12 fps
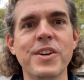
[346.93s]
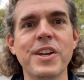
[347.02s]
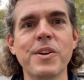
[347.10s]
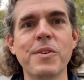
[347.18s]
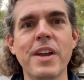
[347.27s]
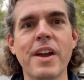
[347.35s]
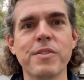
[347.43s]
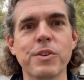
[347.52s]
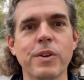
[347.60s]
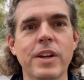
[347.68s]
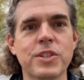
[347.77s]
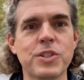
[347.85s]
here we have a
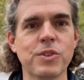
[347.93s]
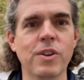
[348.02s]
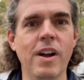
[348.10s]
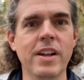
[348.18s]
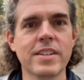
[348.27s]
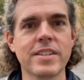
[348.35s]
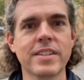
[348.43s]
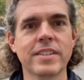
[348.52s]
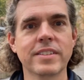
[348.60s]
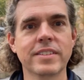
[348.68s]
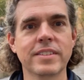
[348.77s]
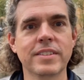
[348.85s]
restaurant,
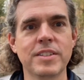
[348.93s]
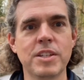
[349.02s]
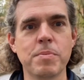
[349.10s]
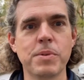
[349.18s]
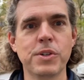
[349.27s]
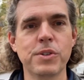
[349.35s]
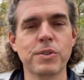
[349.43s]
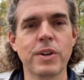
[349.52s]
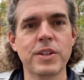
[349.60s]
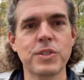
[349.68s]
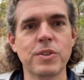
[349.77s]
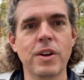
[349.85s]
typical
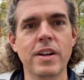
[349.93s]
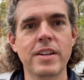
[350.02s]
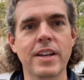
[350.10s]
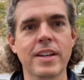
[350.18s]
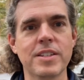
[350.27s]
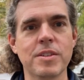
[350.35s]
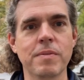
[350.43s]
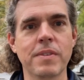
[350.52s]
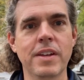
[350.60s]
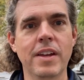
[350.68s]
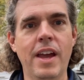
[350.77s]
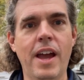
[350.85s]
restaurant. You got some
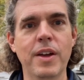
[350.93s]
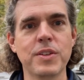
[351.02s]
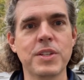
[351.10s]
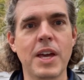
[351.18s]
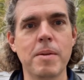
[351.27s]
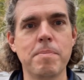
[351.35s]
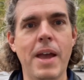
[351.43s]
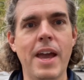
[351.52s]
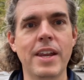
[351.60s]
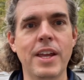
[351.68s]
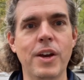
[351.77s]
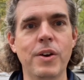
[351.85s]
outside
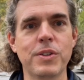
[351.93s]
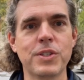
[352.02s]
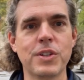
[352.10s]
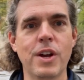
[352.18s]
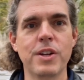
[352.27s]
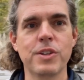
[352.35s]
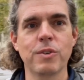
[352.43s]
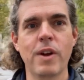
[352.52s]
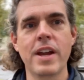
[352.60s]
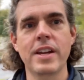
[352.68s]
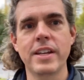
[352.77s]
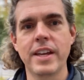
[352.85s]
patio. It's starting to
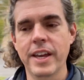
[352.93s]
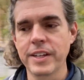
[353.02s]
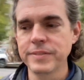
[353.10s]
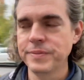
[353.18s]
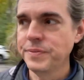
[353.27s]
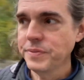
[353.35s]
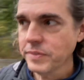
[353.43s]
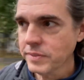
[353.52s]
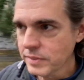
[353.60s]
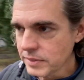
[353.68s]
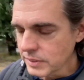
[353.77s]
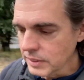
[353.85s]
rain again.
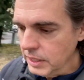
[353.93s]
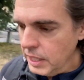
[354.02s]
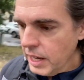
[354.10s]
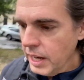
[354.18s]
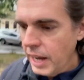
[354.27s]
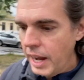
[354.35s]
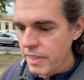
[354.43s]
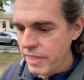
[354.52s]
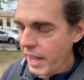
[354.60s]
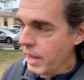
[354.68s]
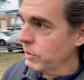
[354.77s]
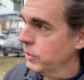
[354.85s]
And
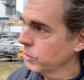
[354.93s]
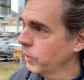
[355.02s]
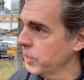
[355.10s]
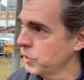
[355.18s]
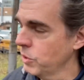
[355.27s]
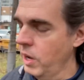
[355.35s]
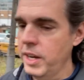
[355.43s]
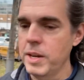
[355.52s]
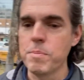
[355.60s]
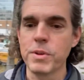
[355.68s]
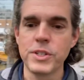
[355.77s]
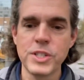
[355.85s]
that restaurant in
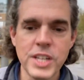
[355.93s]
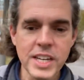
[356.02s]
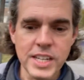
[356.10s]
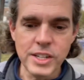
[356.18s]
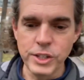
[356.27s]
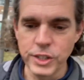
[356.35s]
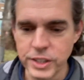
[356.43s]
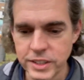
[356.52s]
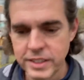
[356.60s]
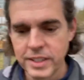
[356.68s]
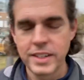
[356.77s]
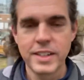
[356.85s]
particular
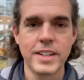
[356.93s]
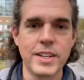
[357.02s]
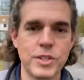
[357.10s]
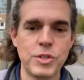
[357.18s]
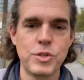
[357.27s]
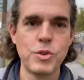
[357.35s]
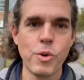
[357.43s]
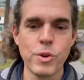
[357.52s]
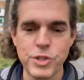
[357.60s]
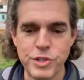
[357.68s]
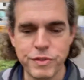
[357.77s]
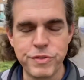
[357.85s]
is
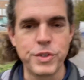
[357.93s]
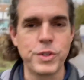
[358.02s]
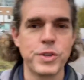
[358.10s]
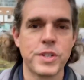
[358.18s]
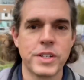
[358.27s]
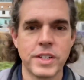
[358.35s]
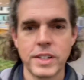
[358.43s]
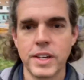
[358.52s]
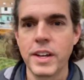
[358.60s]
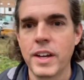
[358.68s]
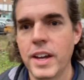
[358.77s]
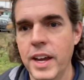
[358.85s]
Georgian food.
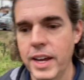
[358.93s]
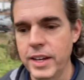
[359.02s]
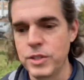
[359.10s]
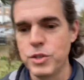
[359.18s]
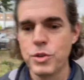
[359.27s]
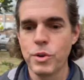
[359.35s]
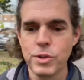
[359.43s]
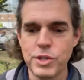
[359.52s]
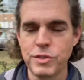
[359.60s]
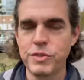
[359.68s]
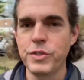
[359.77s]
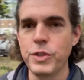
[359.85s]
And Georgian
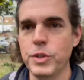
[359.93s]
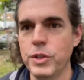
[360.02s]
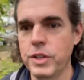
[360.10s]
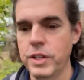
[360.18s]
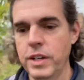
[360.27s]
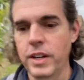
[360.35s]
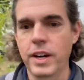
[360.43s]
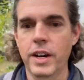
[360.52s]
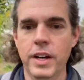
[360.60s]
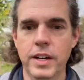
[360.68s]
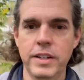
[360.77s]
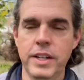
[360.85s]
food
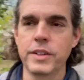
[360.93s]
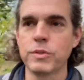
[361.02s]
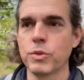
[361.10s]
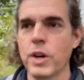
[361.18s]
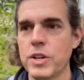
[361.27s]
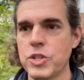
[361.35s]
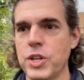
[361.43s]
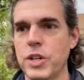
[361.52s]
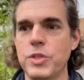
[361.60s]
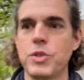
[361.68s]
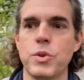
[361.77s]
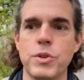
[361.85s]
in Russia,
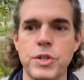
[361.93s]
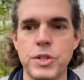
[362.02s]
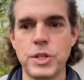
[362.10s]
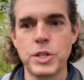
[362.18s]
Georgia is a